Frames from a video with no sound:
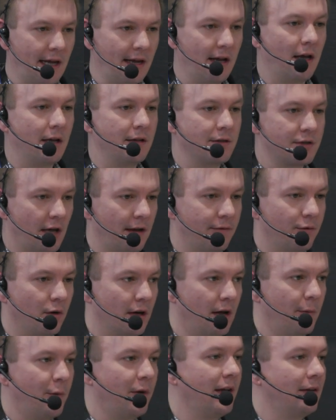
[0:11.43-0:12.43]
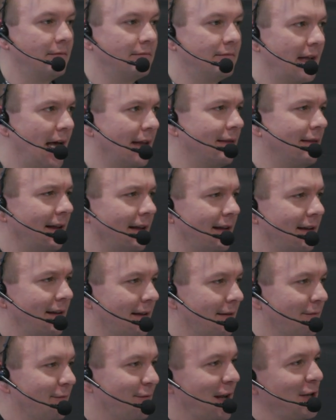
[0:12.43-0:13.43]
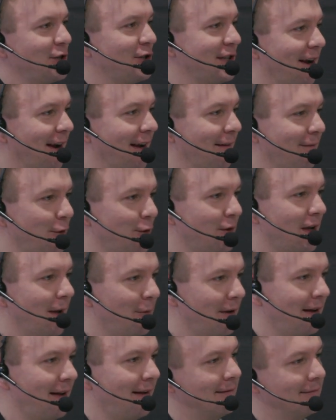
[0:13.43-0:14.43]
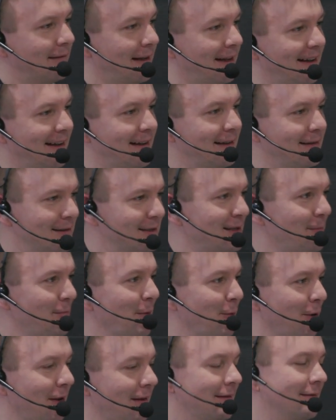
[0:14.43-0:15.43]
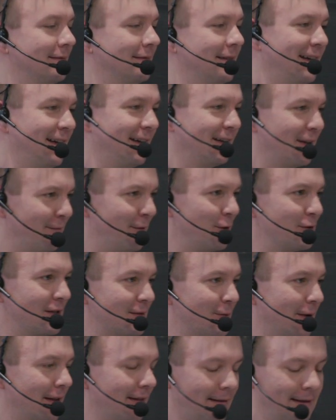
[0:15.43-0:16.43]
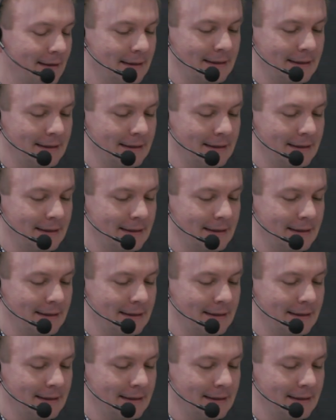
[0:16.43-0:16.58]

data and software company, not the vegetarian food company uh, some people uh, confuse us with.